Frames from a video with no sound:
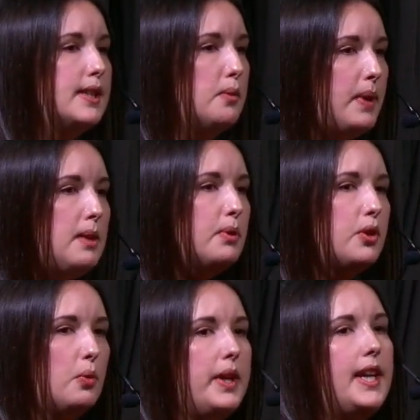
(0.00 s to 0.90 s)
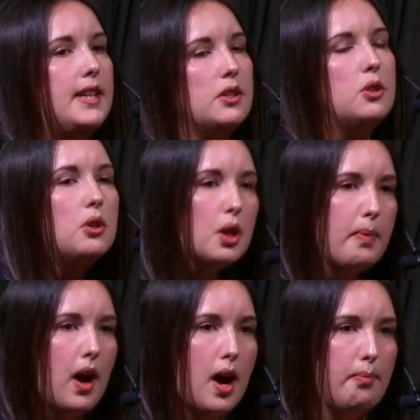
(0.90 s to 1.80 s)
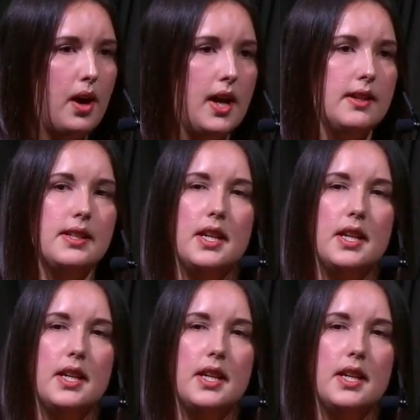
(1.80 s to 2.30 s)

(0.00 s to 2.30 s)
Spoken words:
the people that we need to talk about our brand